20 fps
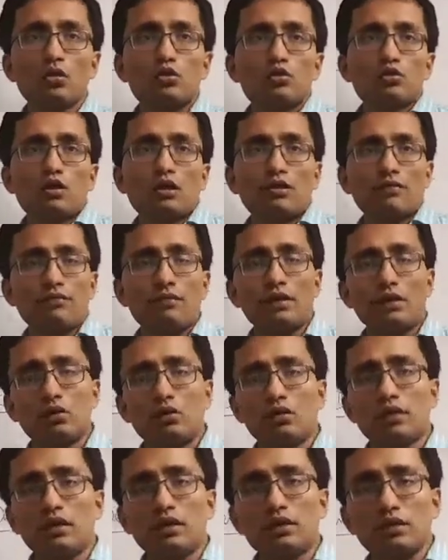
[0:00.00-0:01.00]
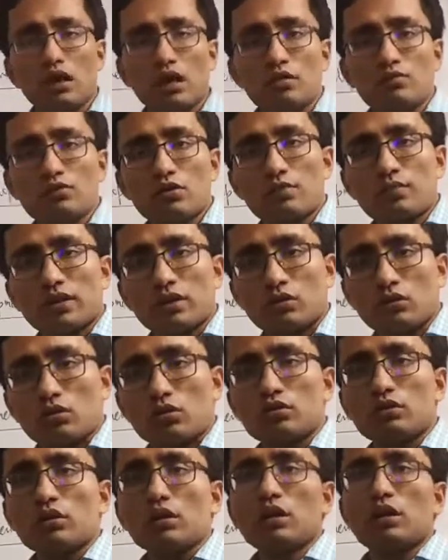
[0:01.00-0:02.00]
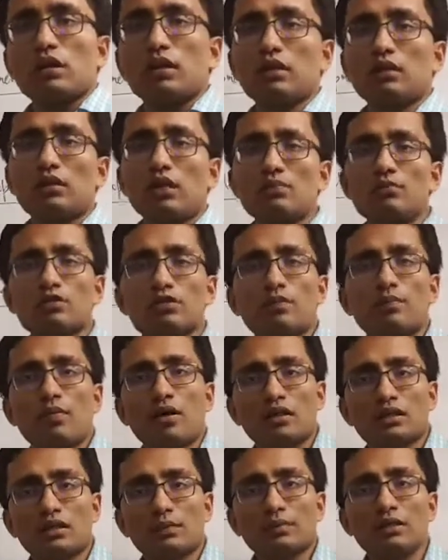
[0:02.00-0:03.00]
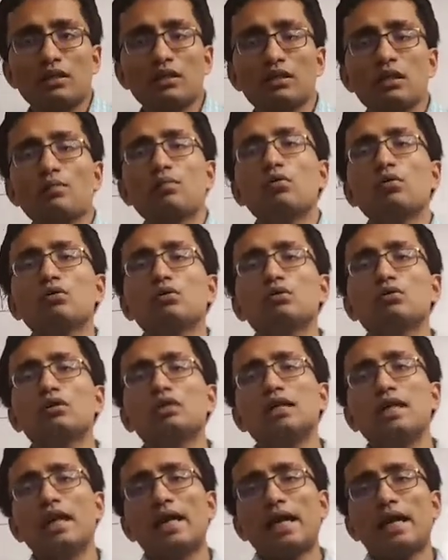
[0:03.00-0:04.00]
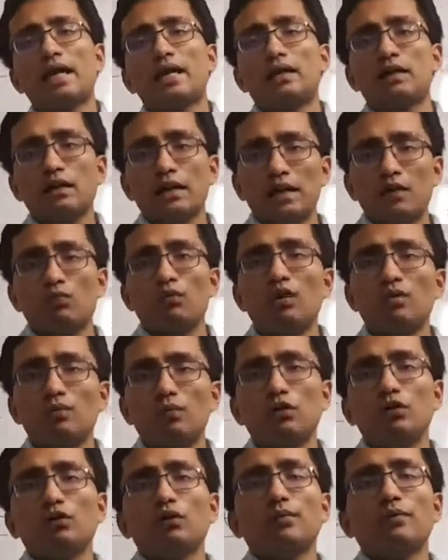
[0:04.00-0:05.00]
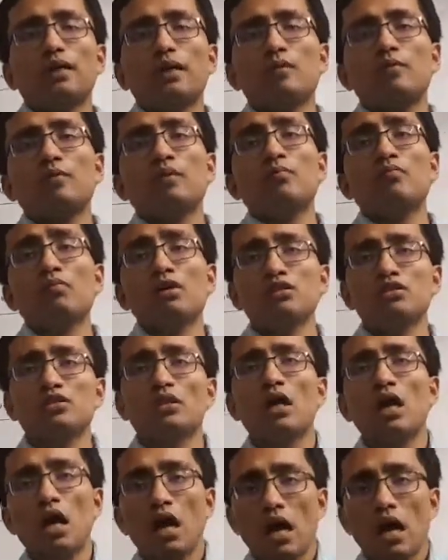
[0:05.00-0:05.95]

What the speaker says: So if we look in terms of the growth, in terms of the per capita income, Portugal had at one point of time a much